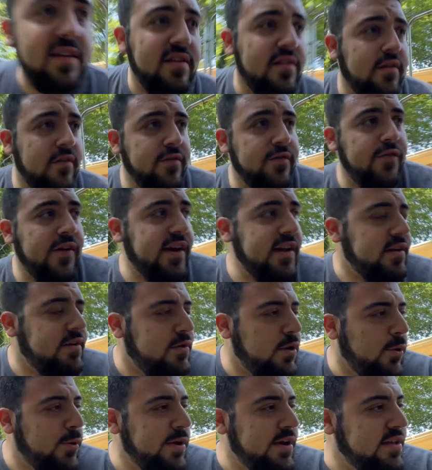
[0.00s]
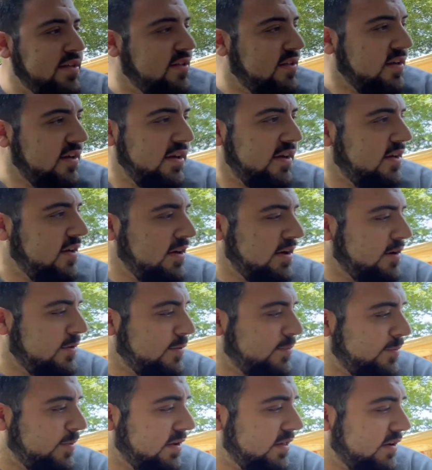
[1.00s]
are freaking toys,
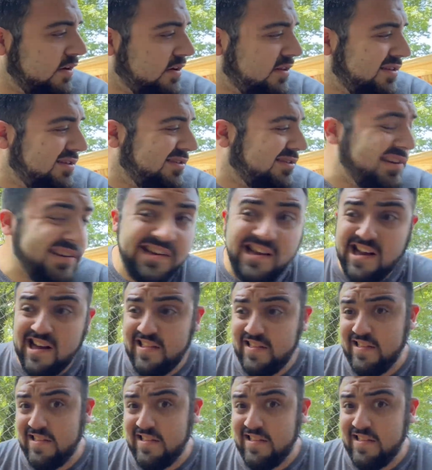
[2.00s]
but they're clearly not.